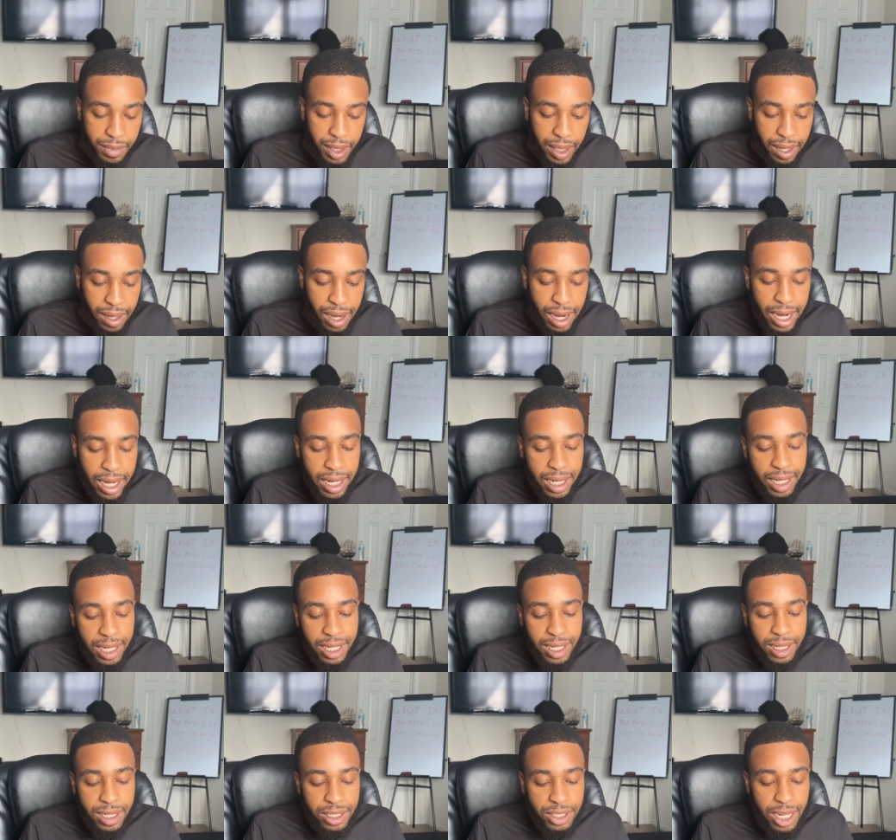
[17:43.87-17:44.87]
All right,
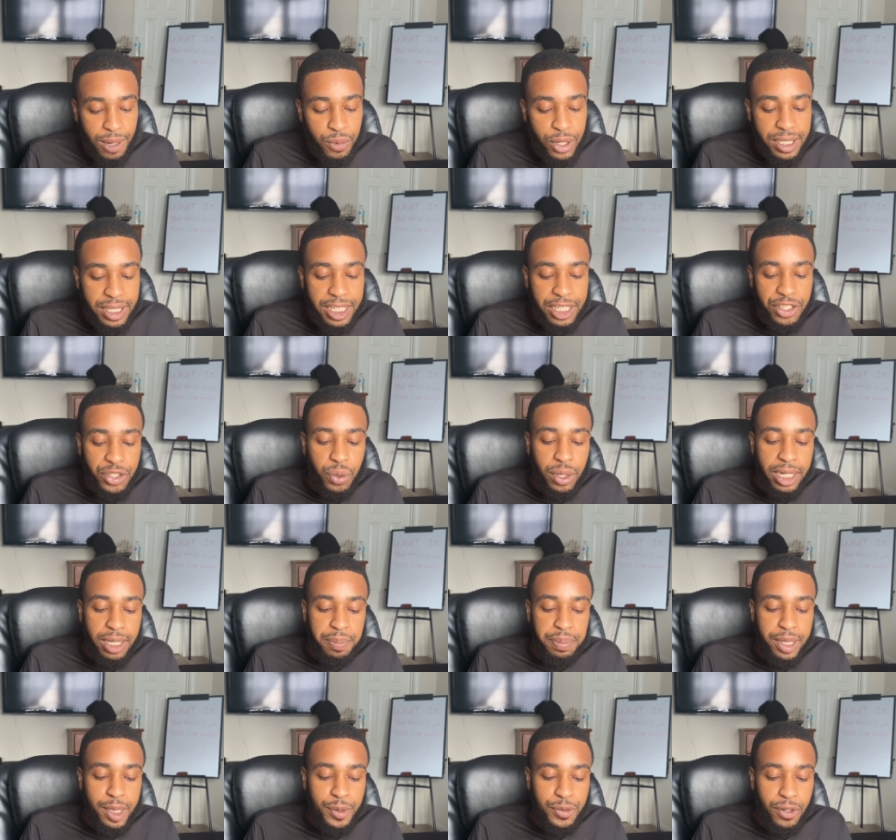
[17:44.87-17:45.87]
so I'm risking 20
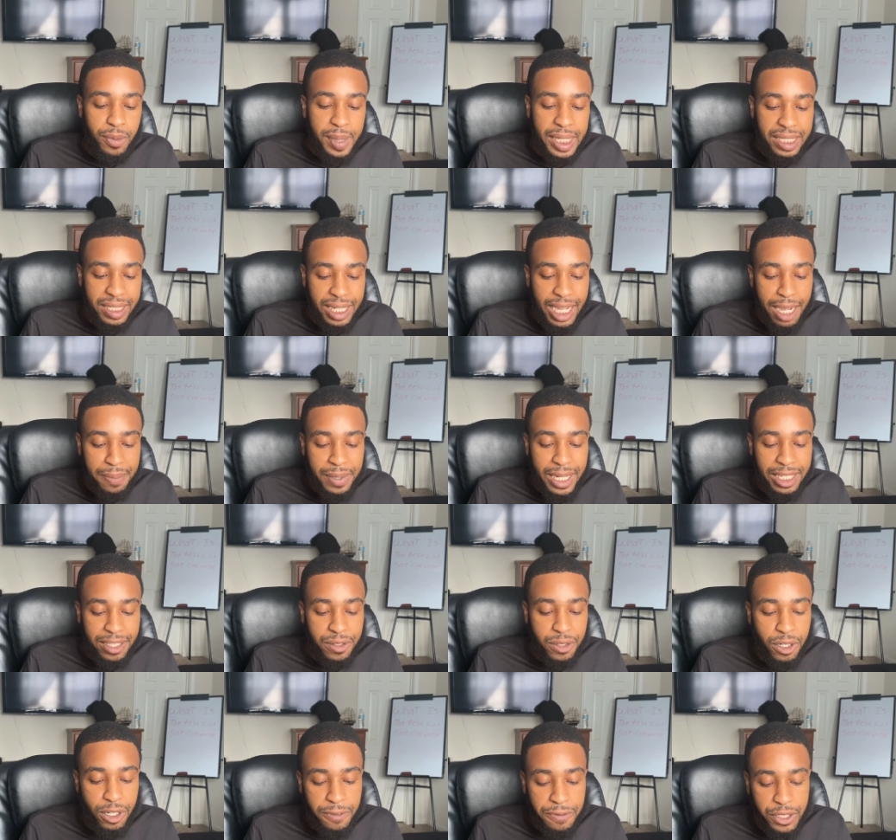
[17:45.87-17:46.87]
pips for my stop loss. I'm
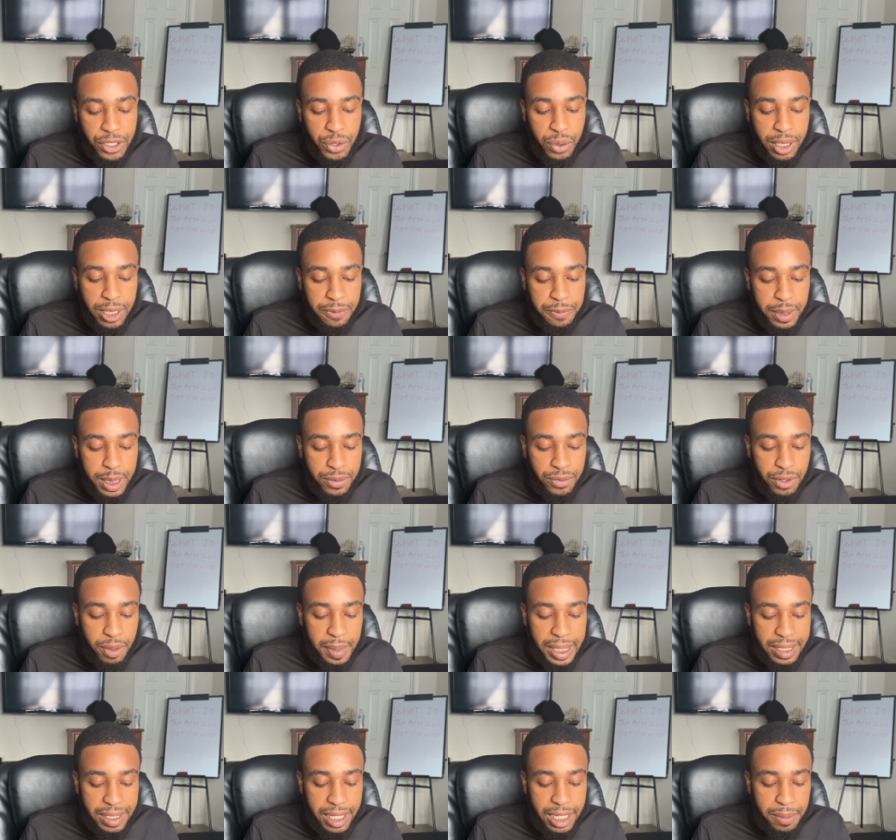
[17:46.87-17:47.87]
going for 20 pips for
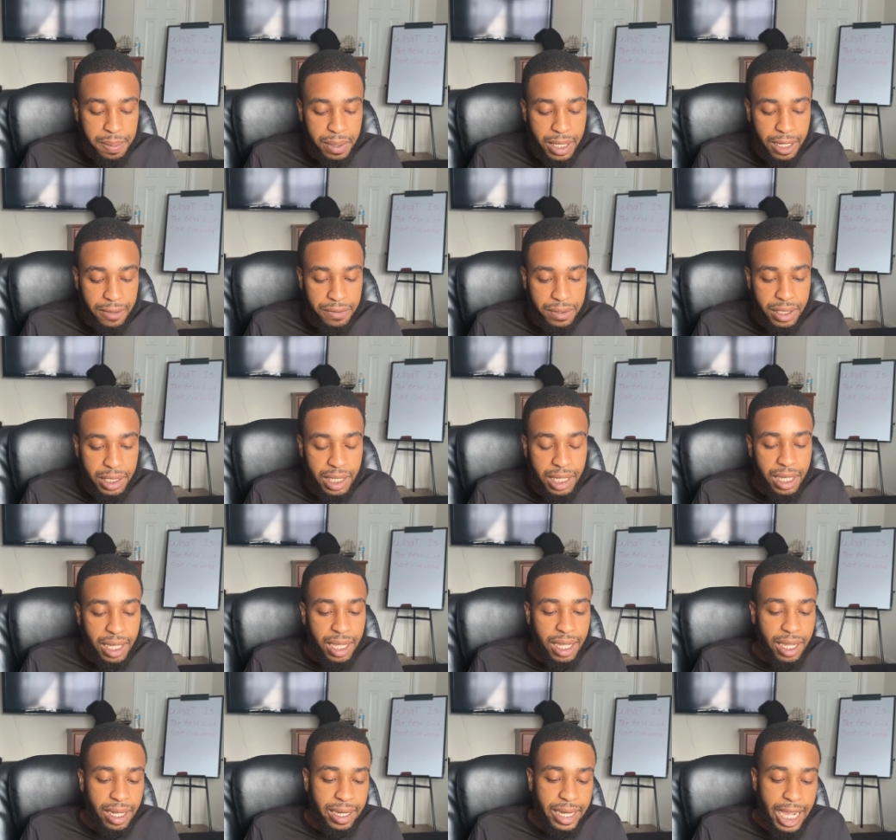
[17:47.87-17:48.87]
my take profit.
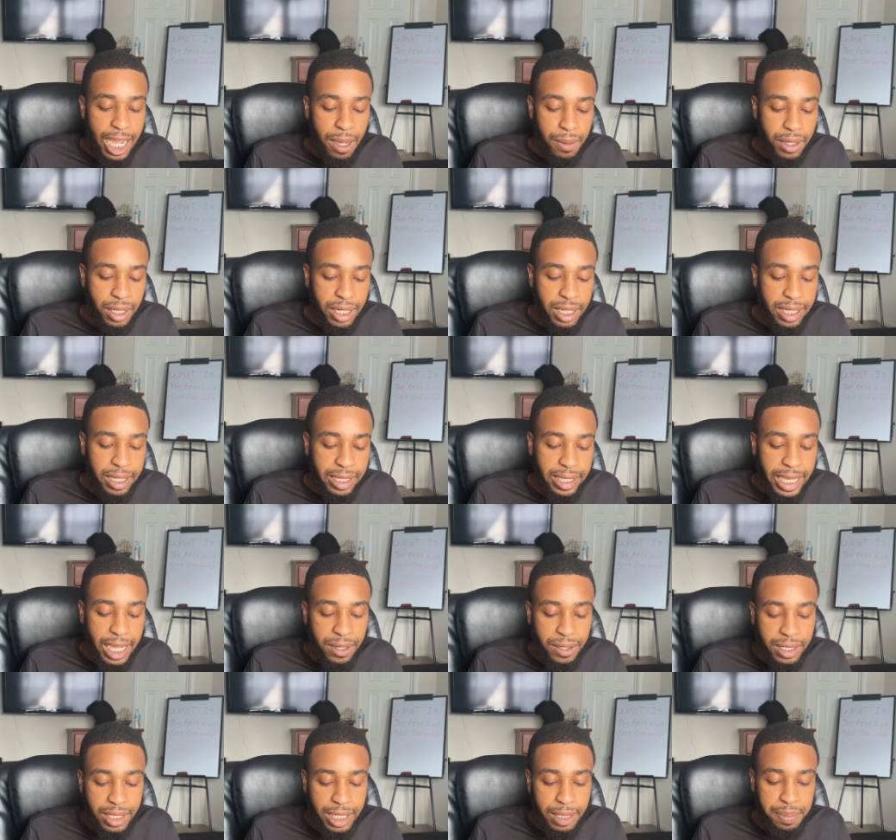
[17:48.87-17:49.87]
Now I'm gonna hit
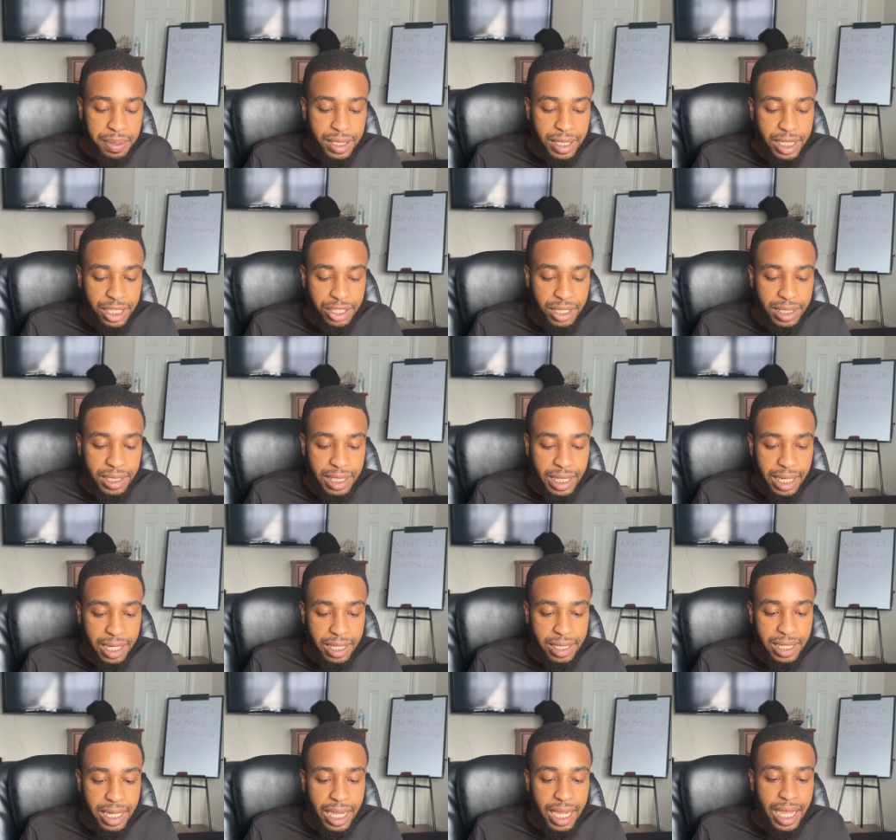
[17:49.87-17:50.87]
calculate position
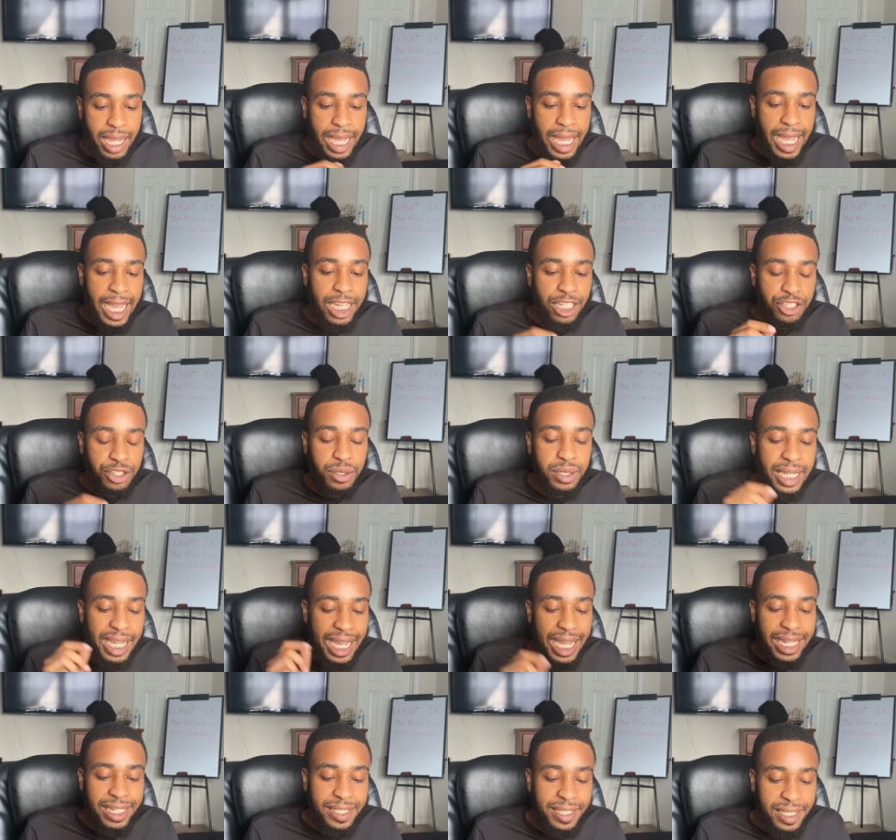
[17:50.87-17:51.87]
size. As you
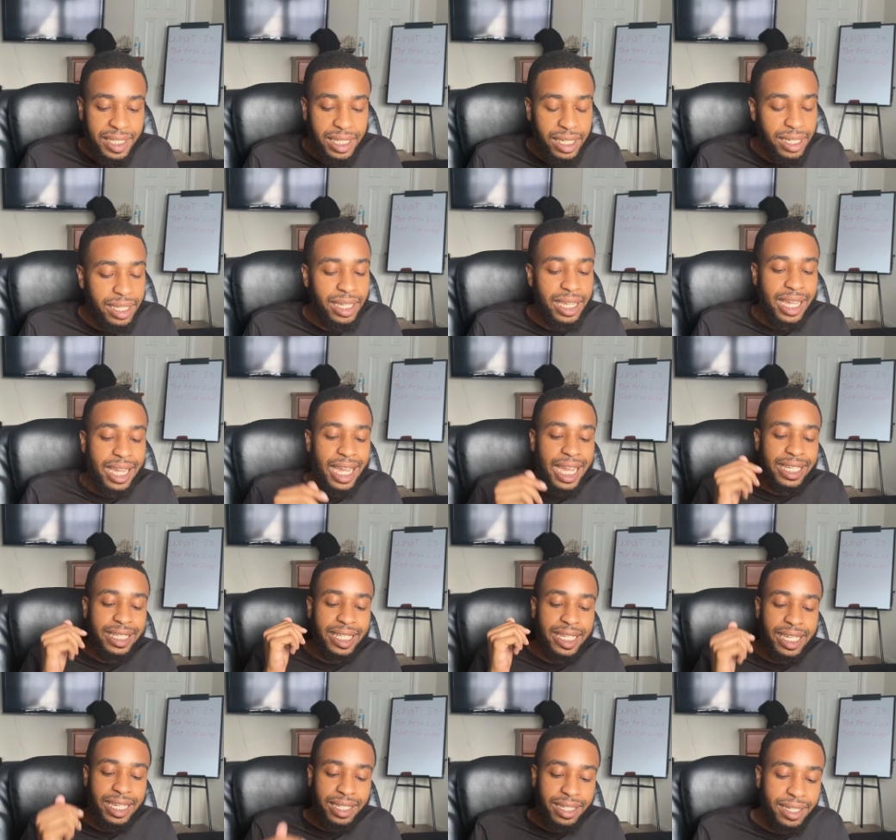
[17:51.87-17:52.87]
guys see, at
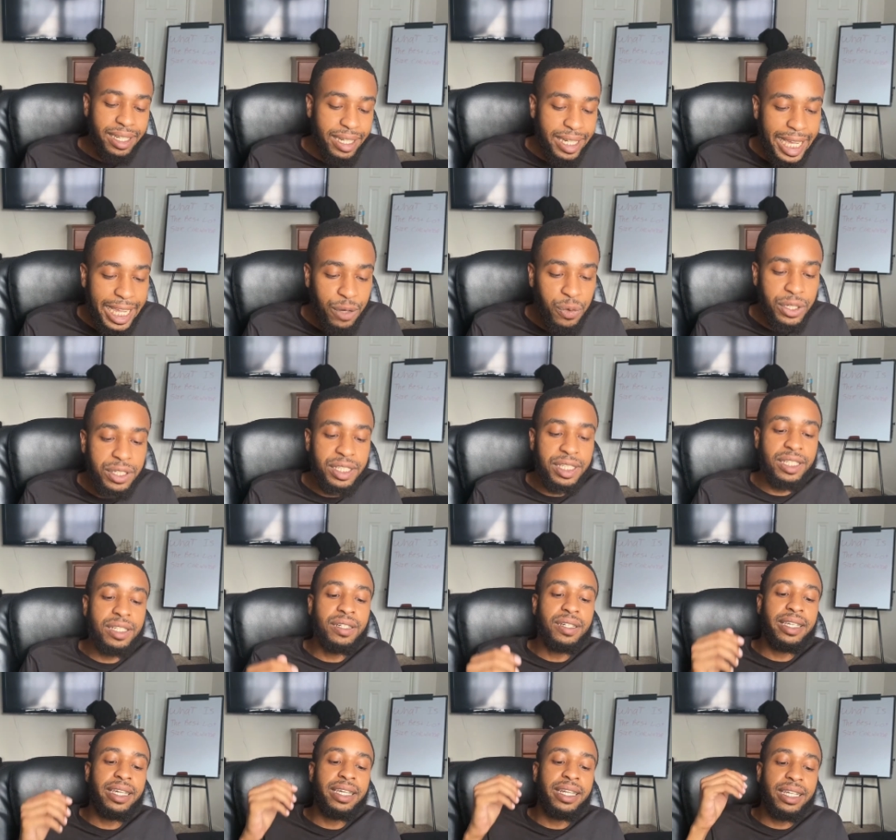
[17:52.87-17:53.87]
the end of the day, we're still
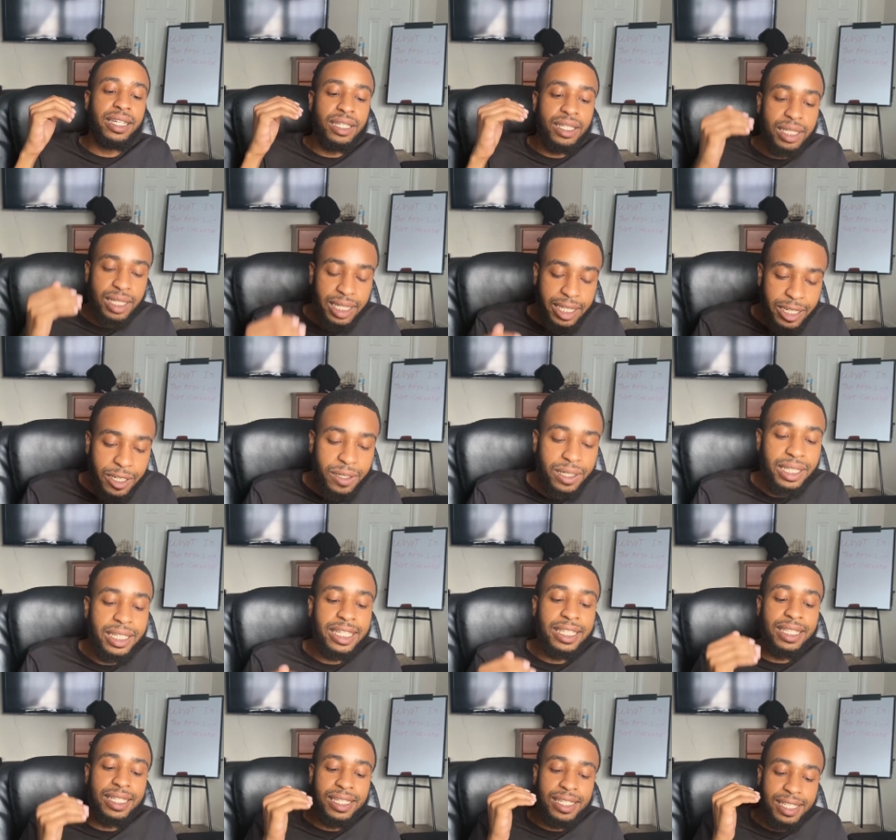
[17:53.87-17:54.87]
getting literally
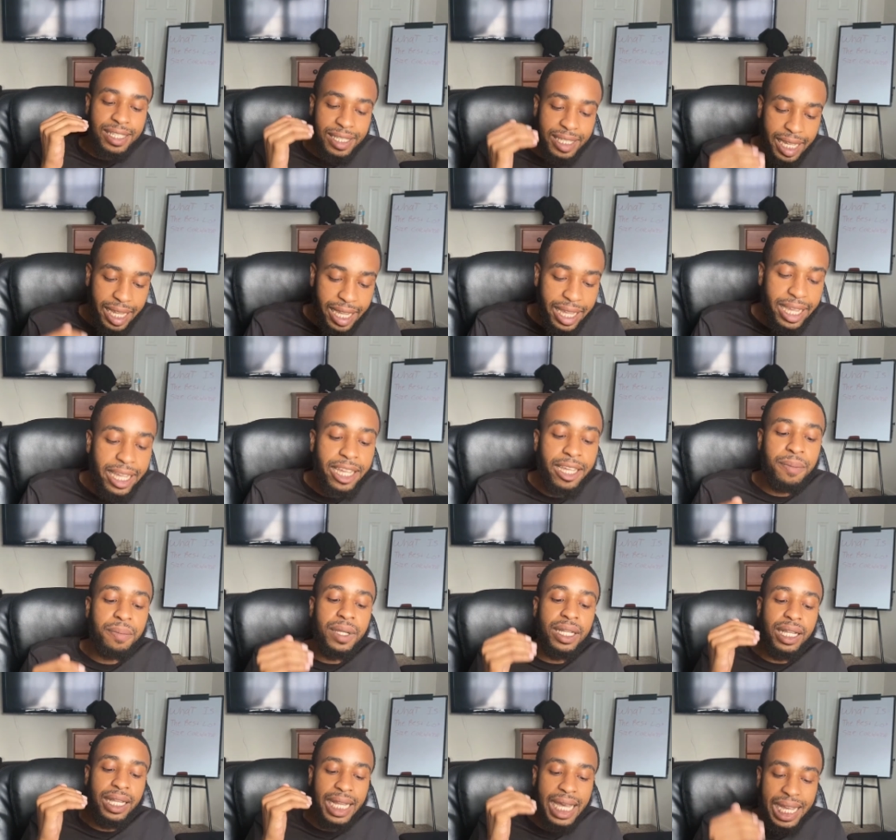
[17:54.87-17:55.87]
the same
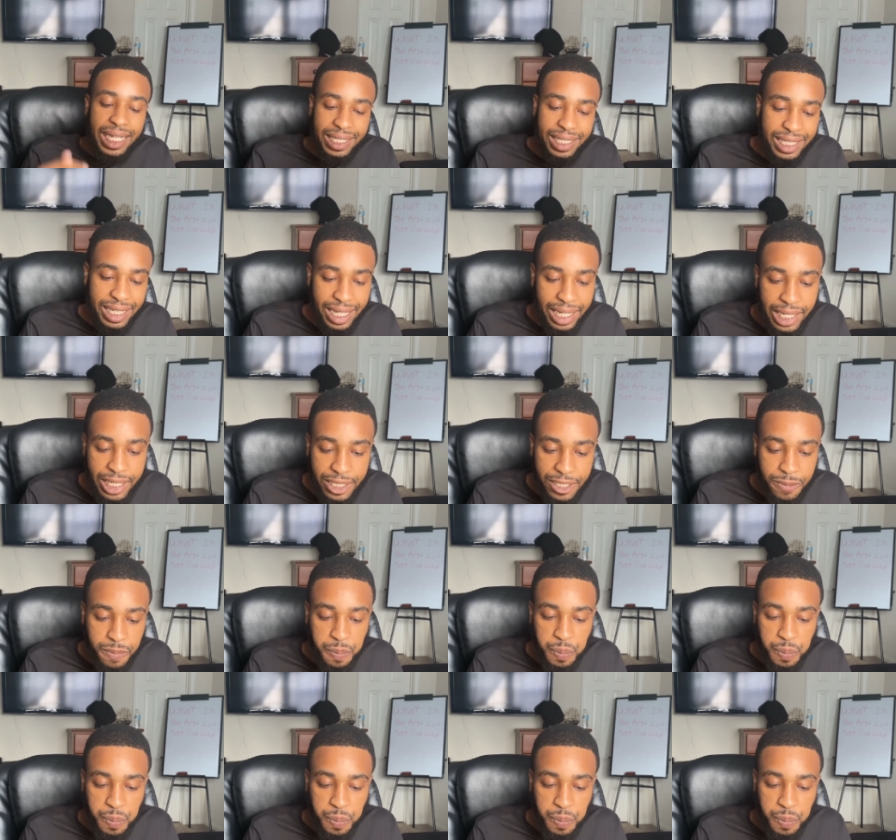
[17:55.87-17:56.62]
lot size,